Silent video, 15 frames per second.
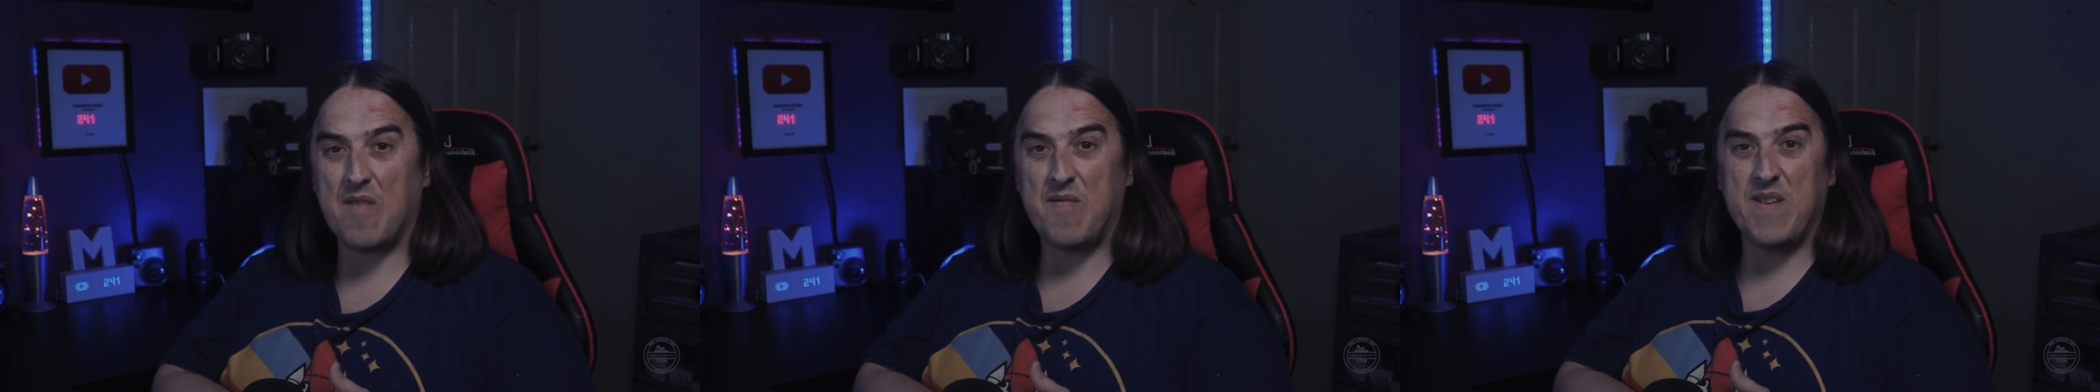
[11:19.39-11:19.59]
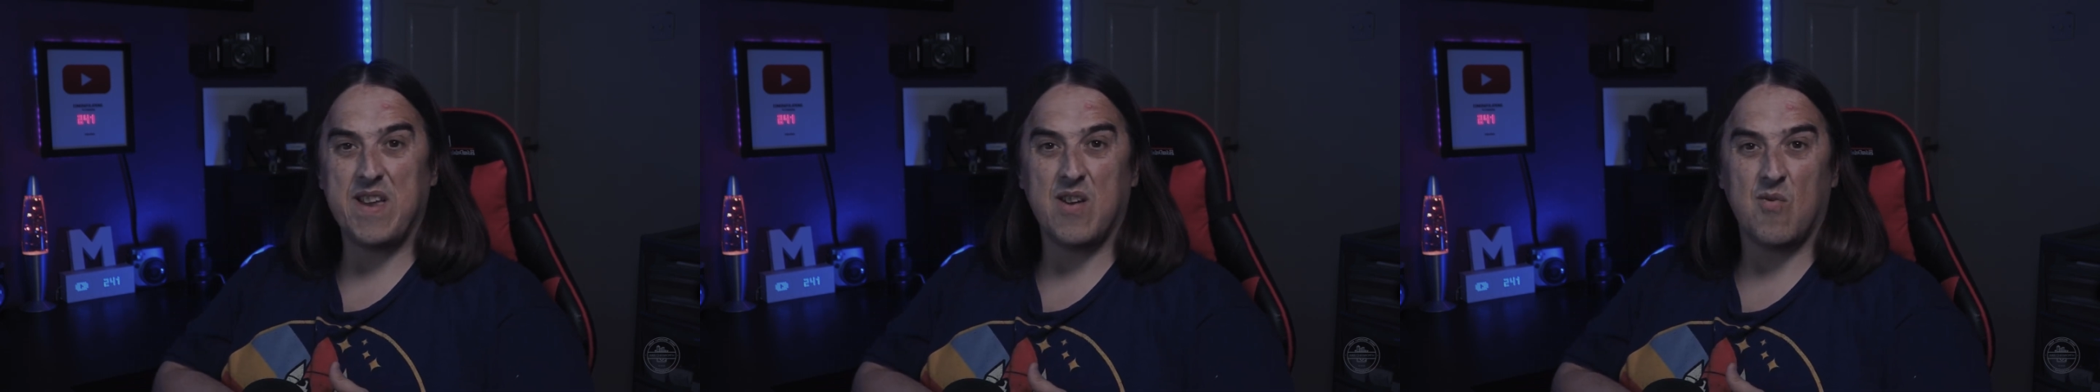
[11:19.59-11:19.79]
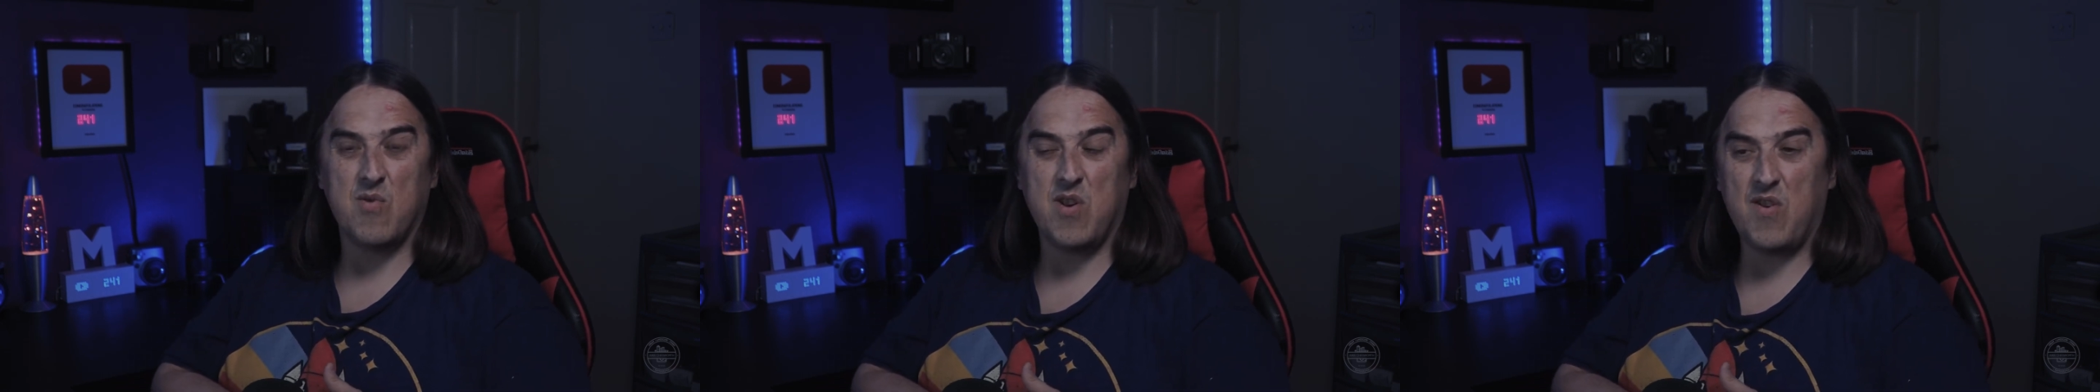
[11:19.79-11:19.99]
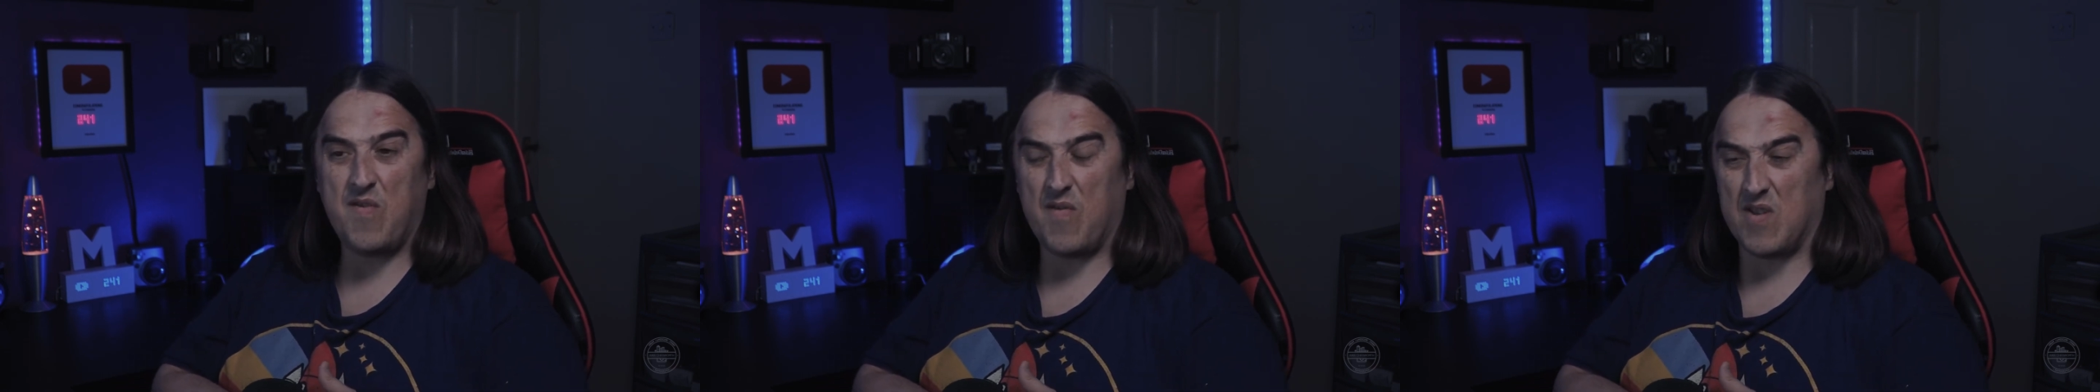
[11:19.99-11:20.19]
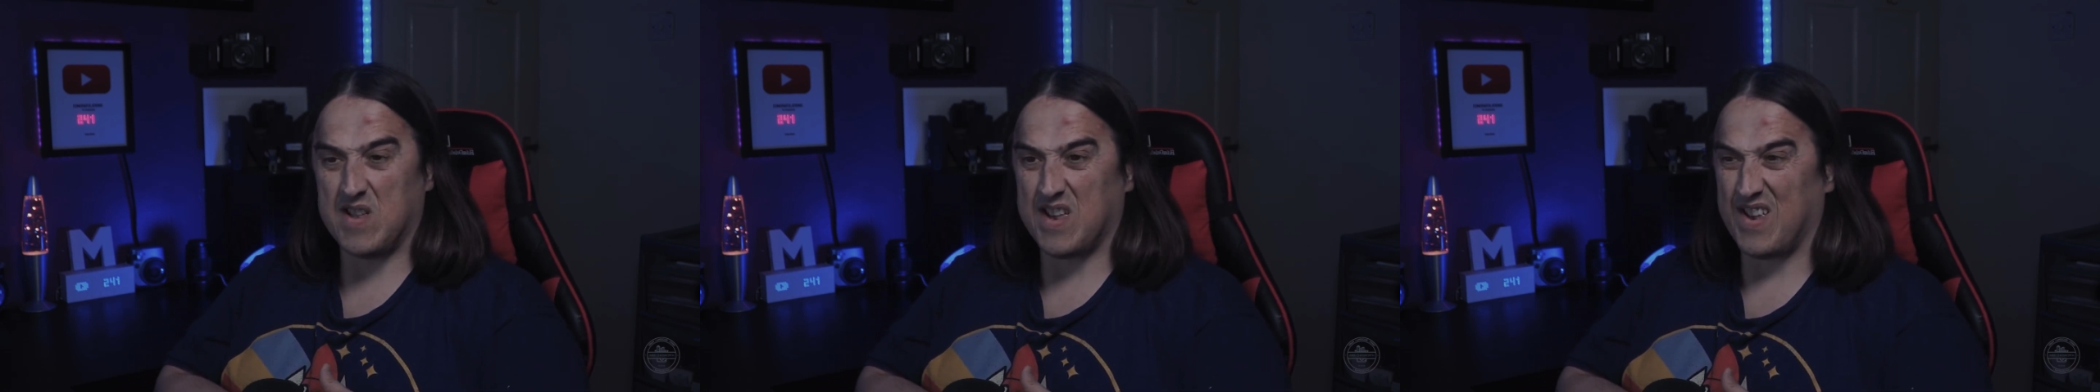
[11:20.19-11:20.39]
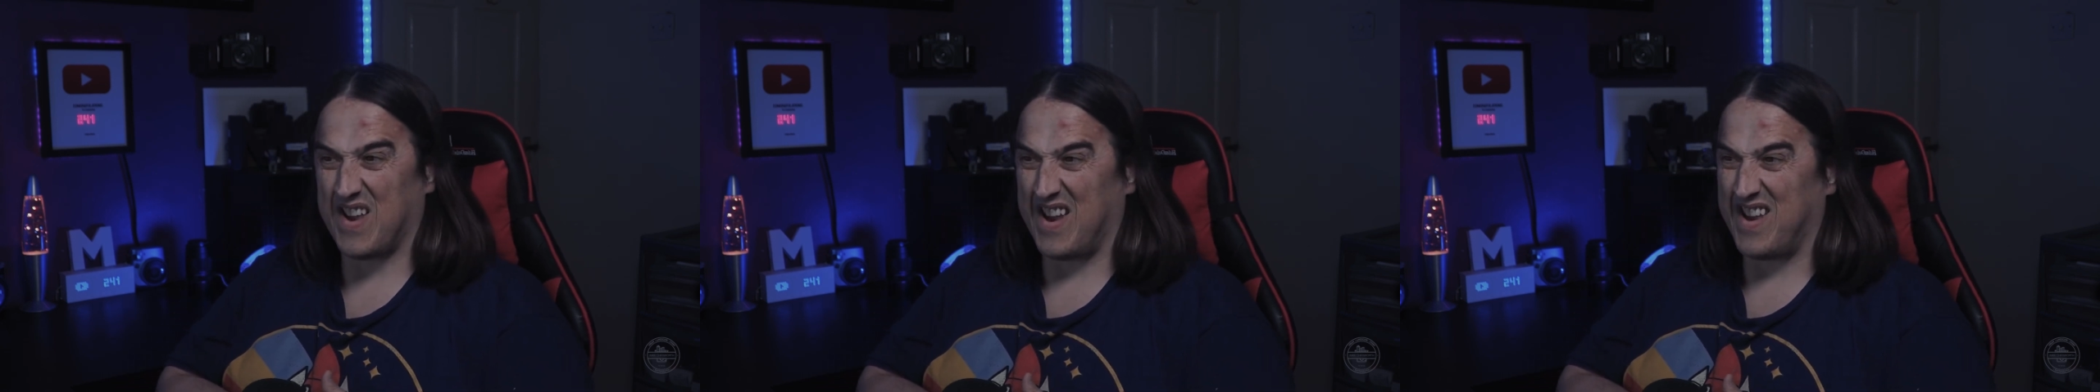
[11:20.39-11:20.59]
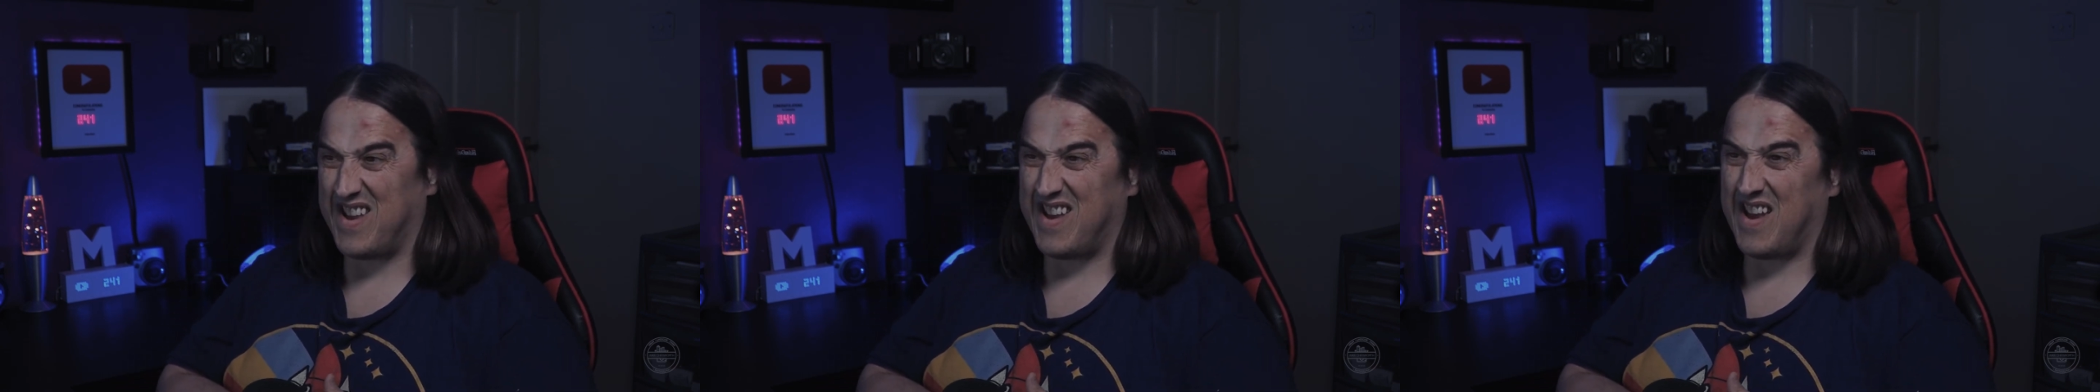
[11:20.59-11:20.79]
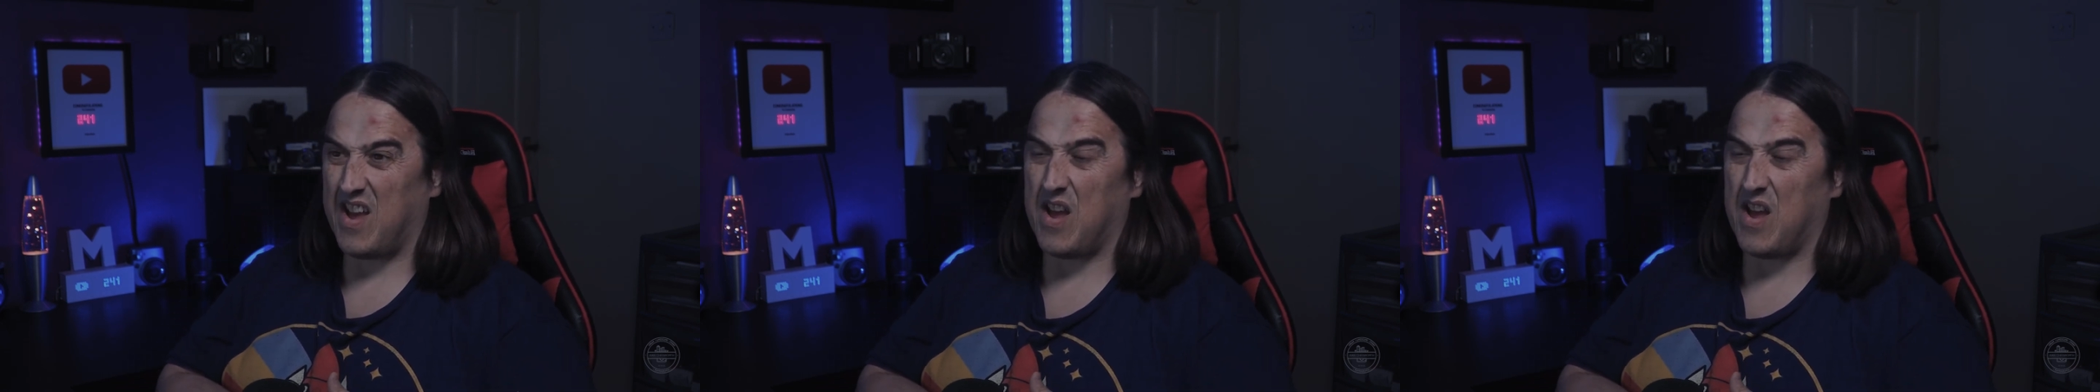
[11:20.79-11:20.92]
that video useful today.